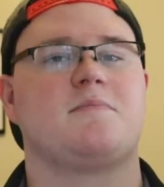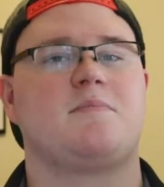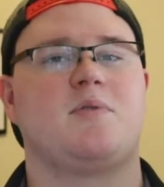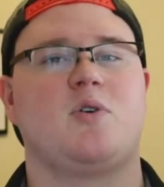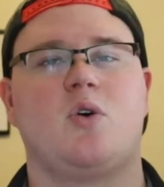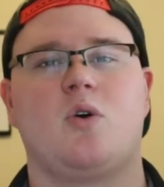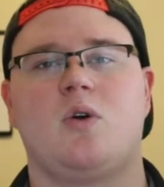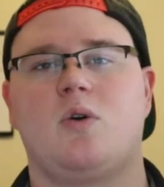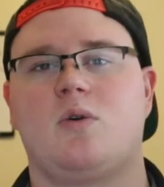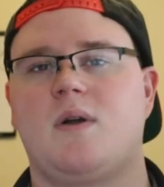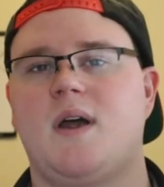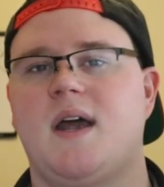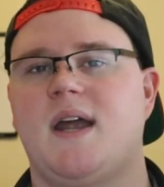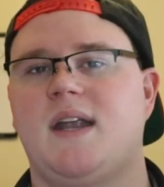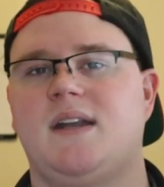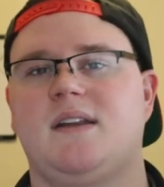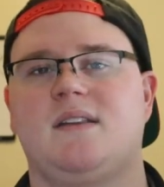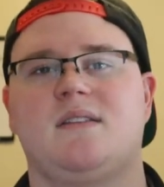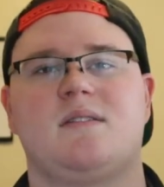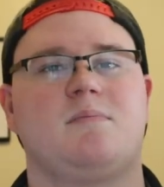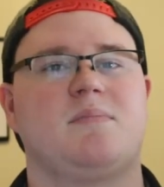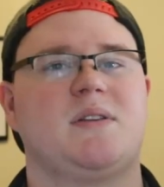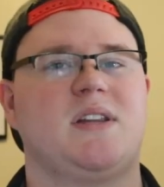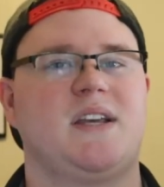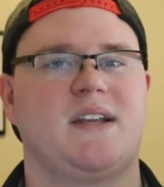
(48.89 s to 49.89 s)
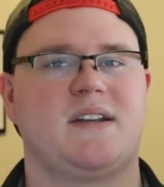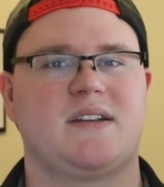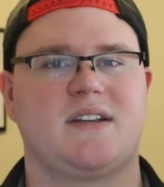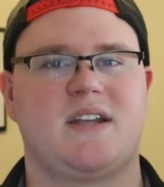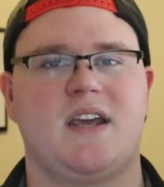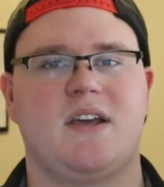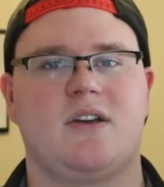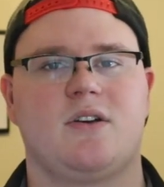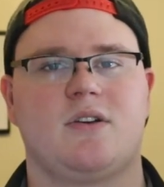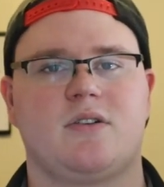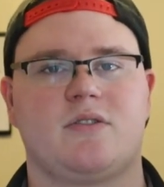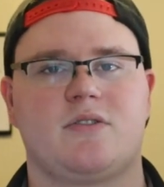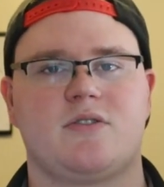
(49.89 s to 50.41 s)
the poor writing, the bland
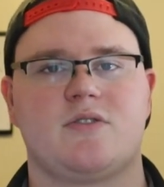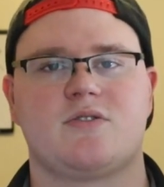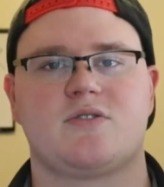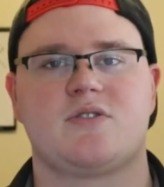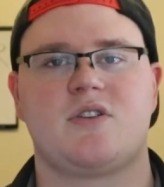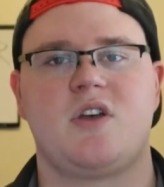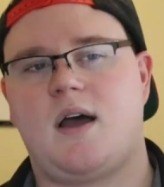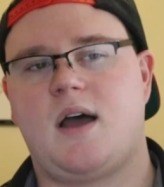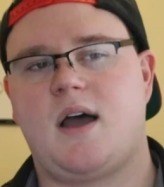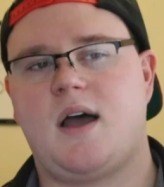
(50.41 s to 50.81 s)
characters.